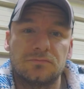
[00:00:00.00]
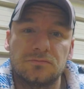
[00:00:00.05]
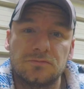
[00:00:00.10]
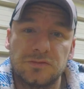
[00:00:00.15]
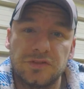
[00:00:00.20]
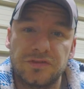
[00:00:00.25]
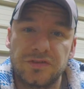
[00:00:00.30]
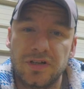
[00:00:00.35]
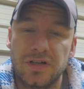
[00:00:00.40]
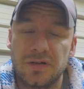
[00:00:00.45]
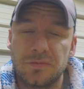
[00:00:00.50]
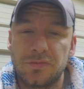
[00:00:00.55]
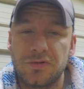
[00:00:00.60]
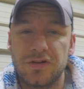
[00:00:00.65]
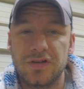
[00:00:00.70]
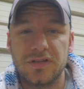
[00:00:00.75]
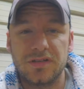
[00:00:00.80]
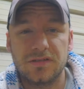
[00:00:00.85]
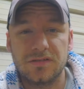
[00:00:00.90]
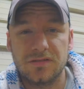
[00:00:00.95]
We've got a
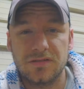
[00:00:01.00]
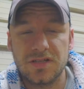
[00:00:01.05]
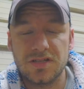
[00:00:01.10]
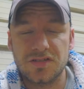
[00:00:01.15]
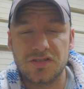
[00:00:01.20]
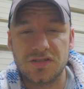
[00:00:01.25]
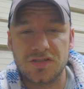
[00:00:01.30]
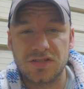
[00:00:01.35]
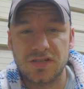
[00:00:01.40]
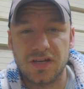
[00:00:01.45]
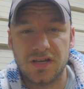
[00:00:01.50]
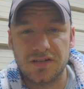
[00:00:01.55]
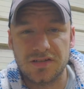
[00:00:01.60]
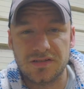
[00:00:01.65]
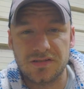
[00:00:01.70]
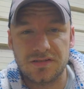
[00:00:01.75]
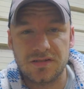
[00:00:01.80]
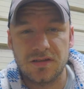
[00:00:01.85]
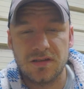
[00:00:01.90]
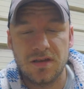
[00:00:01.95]
pretty decent
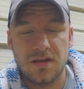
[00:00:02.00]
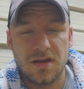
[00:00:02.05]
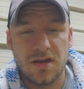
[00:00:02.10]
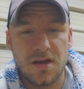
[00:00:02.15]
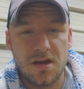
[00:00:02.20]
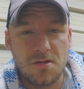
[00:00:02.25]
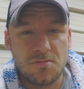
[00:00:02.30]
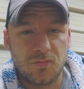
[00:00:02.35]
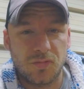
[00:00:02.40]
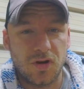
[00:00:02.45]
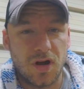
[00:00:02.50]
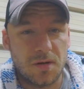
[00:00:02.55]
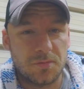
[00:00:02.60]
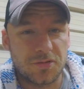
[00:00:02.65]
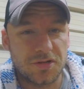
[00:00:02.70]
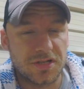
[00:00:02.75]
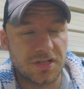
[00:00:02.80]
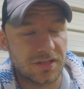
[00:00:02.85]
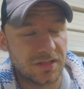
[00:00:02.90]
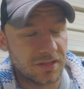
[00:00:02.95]
sized
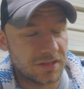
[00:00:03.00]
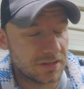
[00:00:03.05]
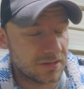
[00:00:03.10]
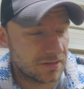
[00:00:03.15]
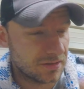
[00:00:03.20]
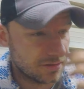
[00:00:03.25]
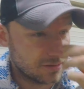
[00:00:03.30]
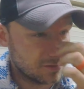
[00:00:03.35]
property here.